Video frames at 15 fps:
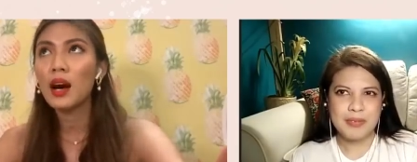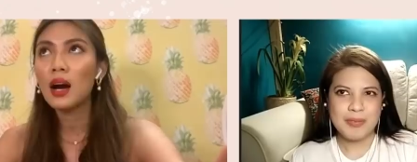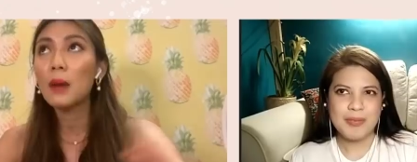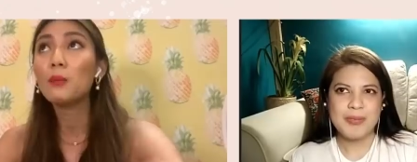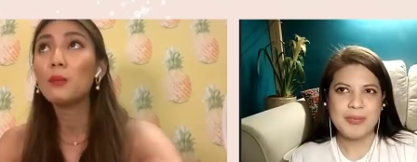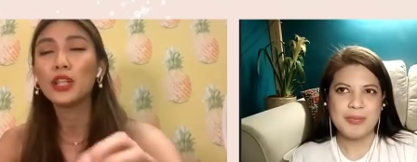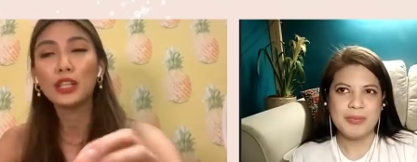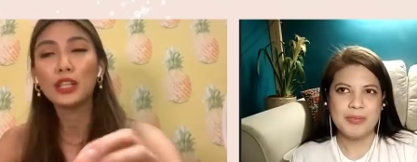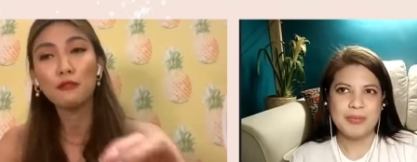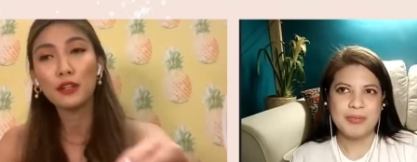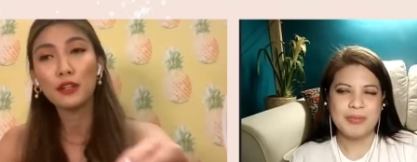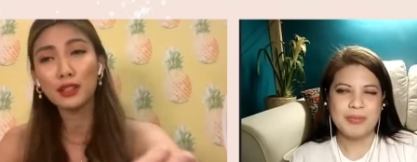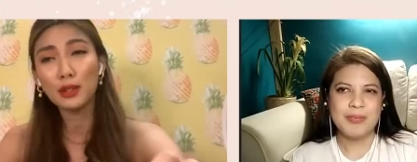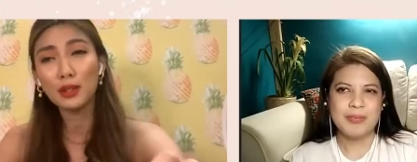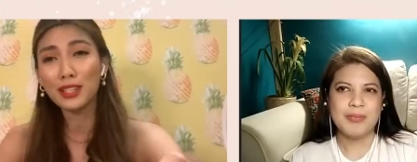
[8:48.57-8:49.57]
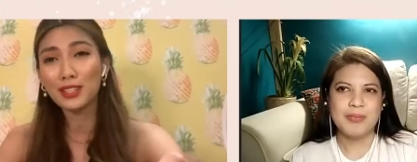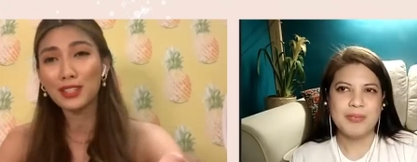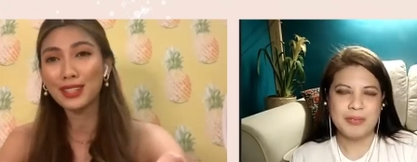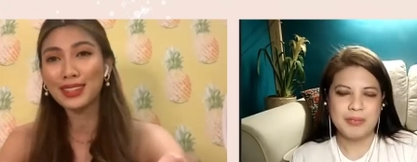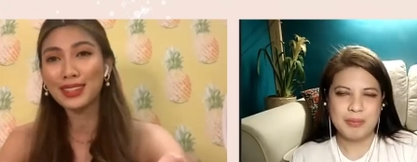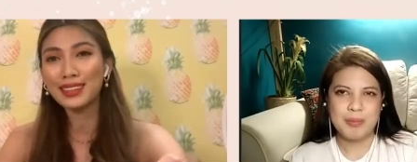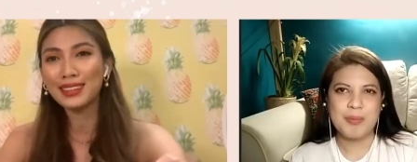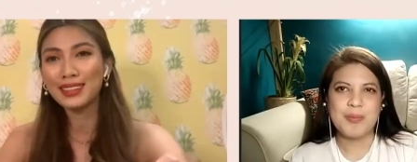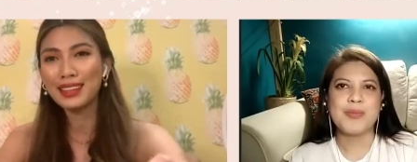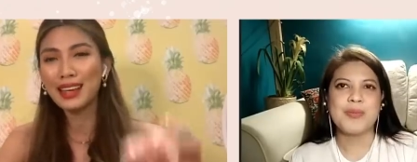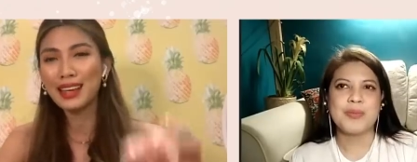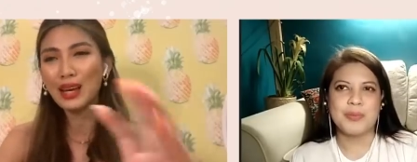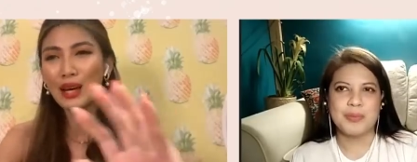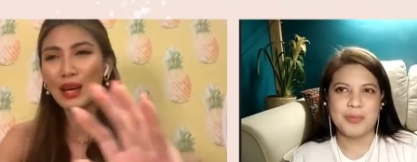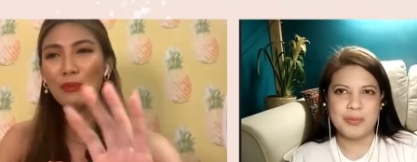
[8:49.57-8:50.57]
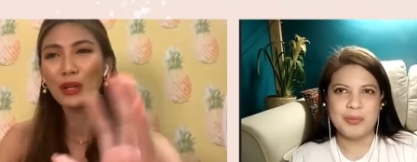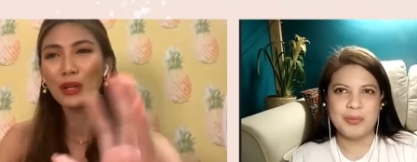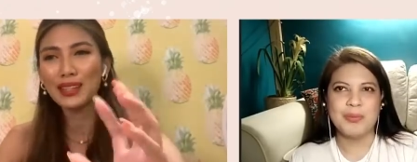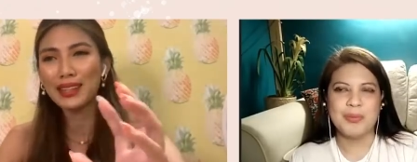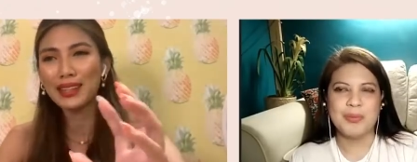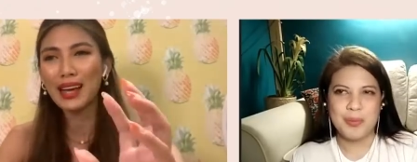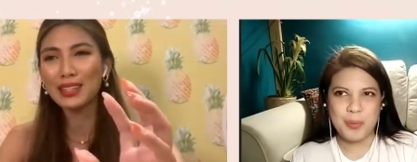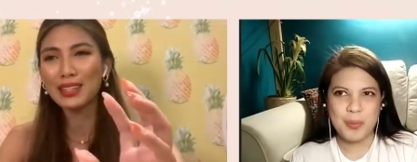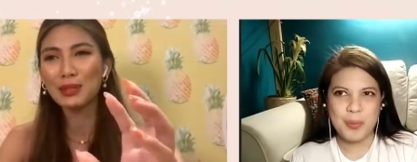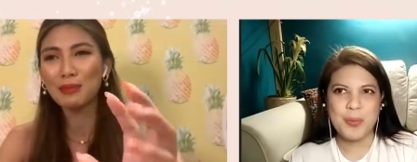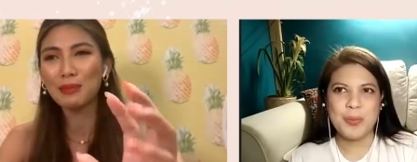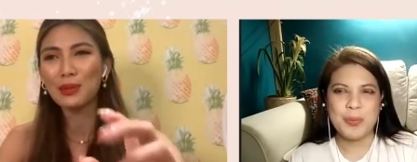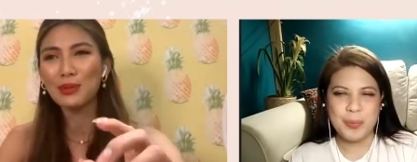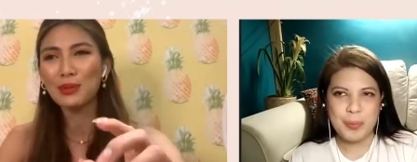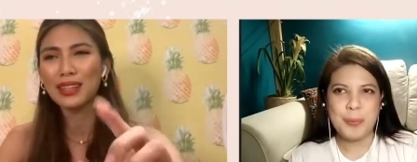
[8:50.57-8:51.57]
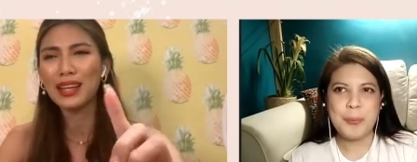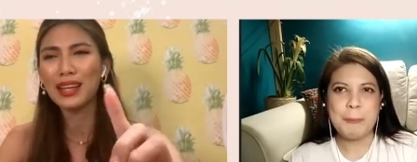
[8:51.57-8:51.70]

Speaker 1: a more difficult question, like a more intangible one.